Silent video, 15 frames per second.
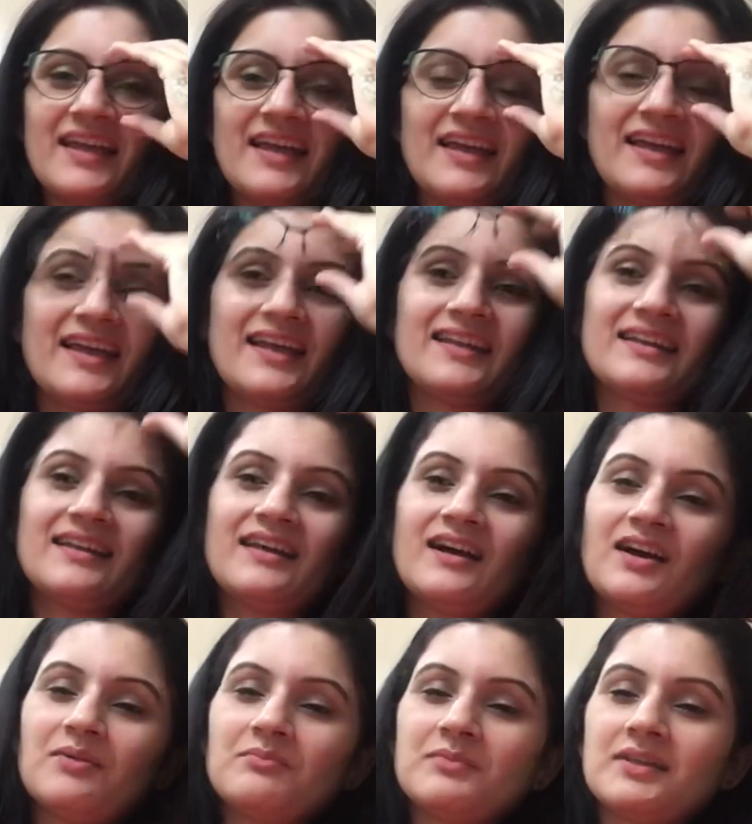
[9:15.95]
And
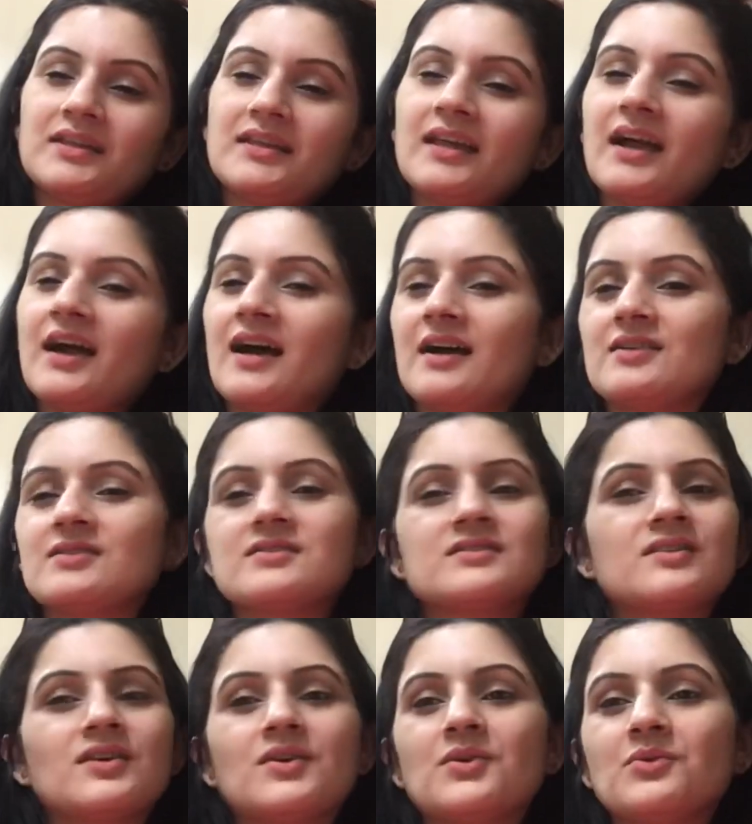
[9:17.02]

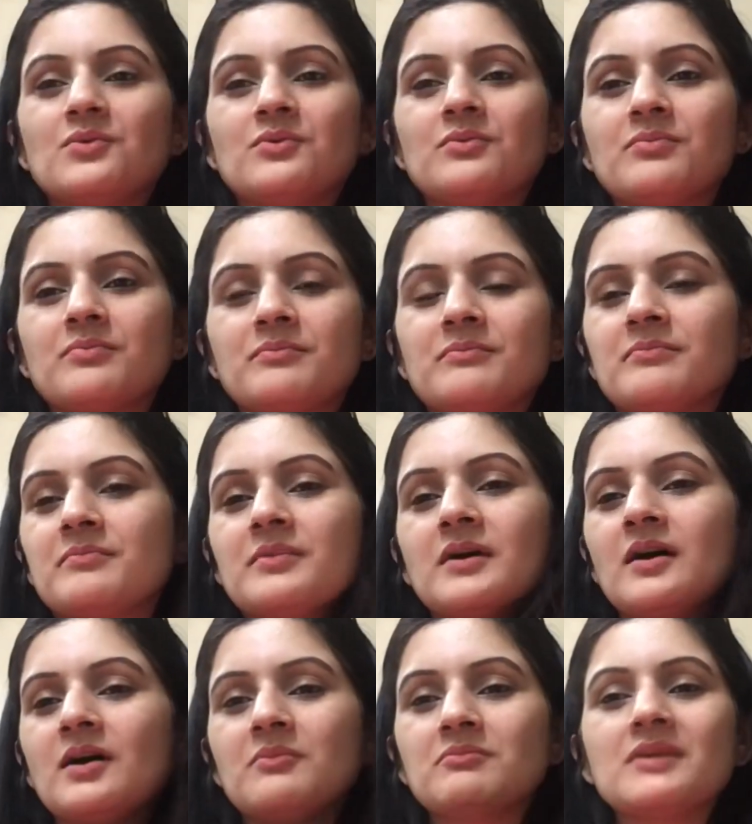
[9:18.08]
so
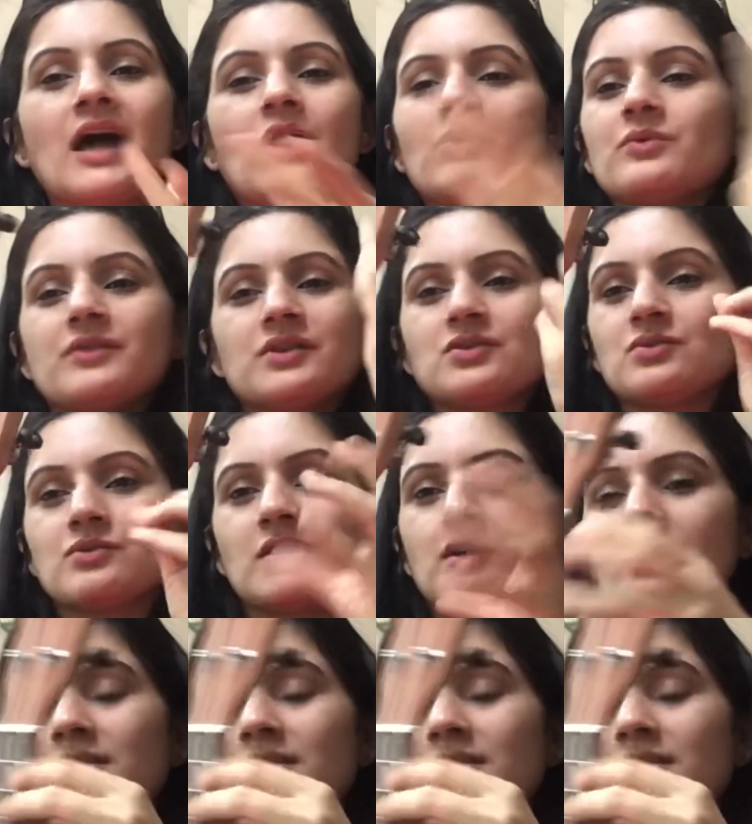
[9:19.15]
now they don't hurt